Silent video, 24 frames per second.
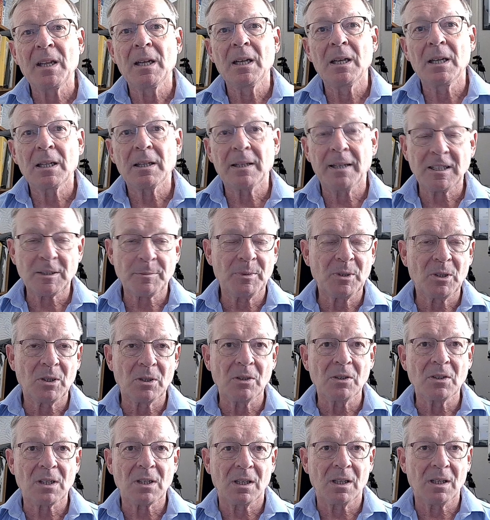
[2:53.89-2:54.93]
That's because
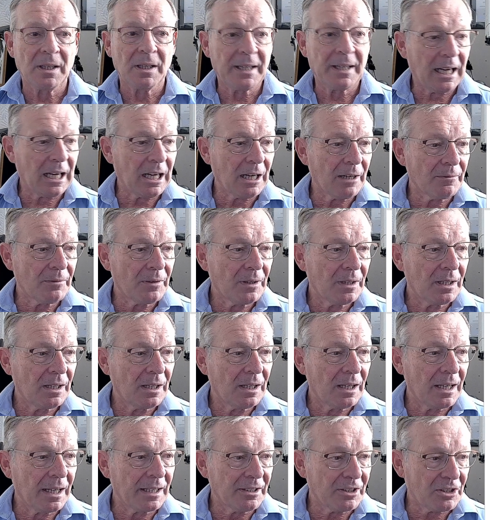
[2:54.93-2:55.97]
I have
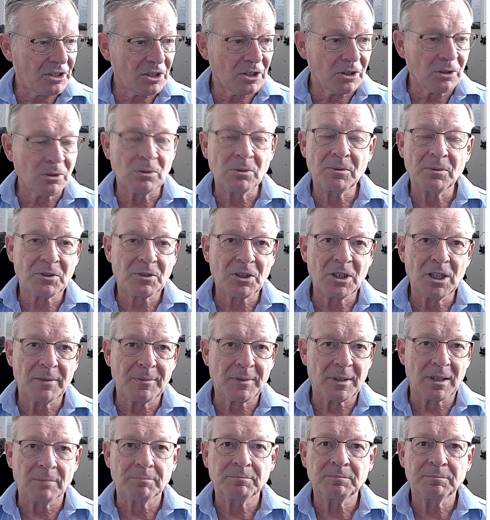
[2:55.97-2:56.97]
an external server